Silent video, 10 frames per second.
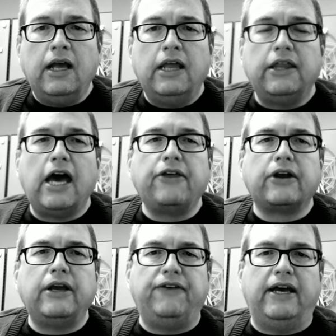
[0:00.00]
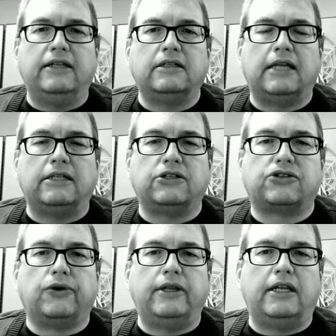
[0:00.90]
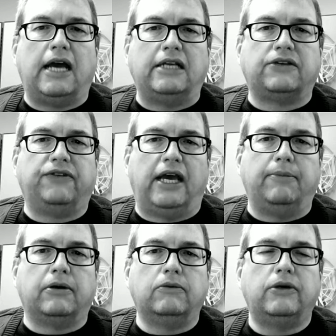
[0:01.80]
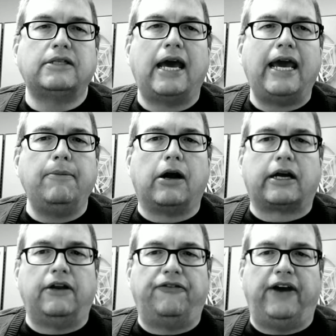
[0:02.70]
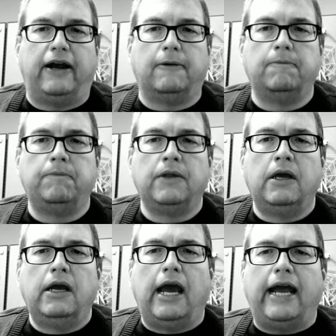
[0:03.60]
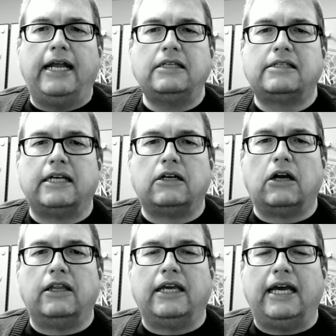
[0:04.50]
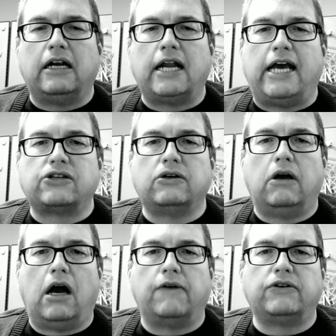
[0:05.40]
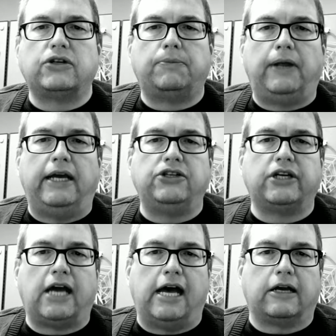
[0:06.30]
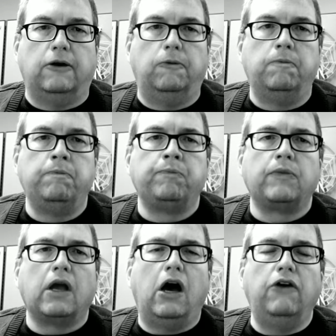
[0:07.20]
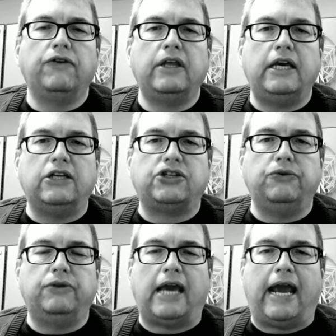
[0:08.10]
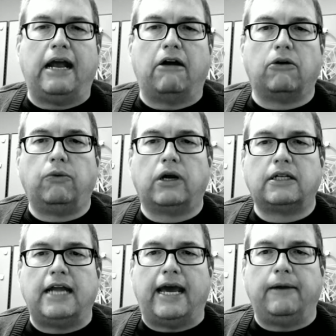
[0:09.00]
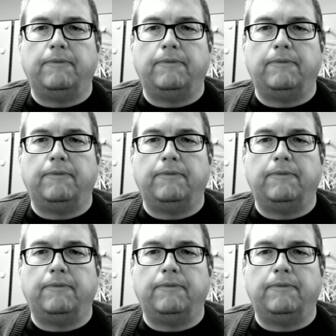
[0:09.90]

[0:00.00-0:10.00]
The other event that destroyed the Knights of Labor was the Haymarket Affair, and it centered on the International Harvester plant in Chicago over the issue of the 8-hour workday.